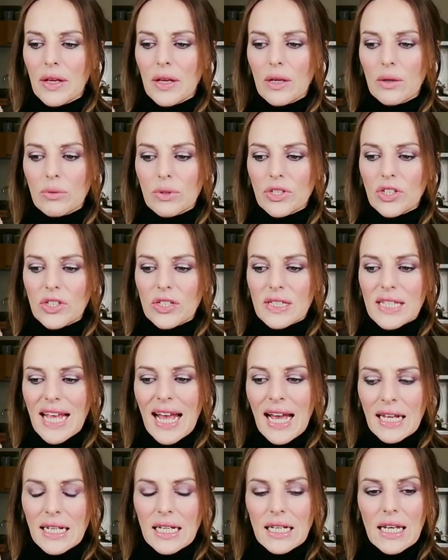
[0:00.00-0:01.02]
which is
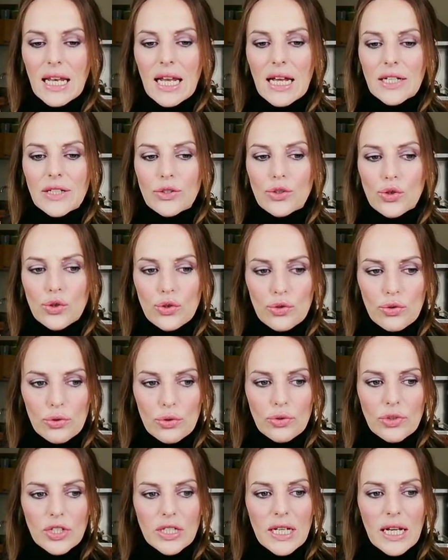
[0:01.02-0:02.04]
analyze,
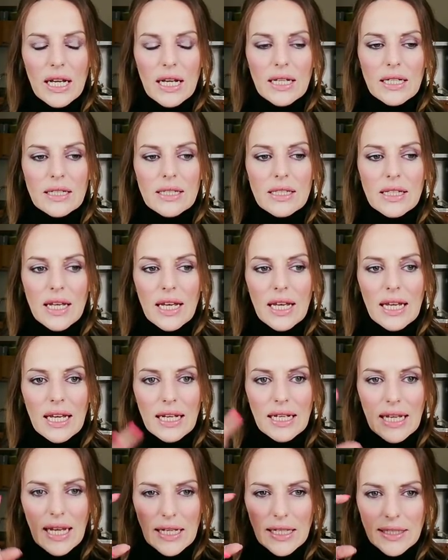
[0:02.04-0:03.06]
scrutinize,
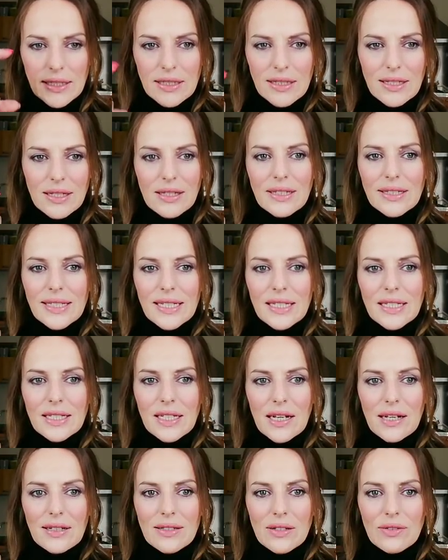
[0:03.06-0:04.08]
get into the
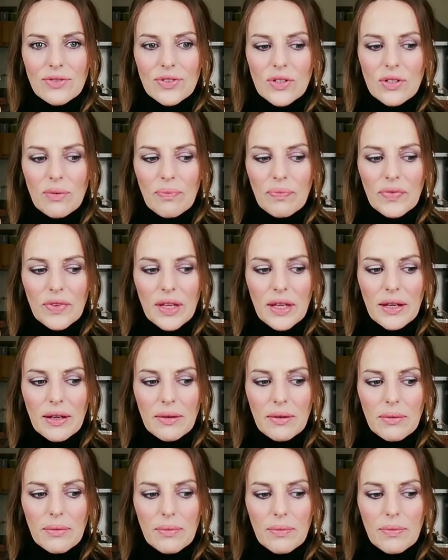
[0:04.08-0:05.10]
details of something,